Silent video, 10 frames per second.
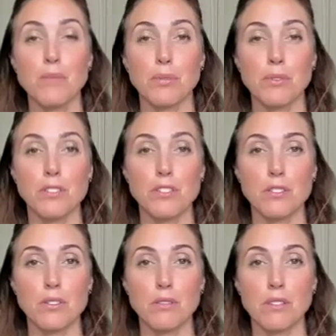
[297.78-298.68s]
what's important
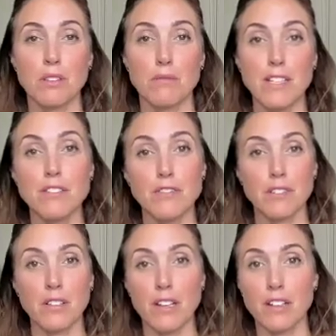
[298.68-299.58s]
to you in the rest
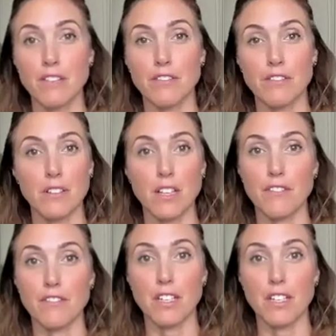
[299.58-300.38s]
of your life, like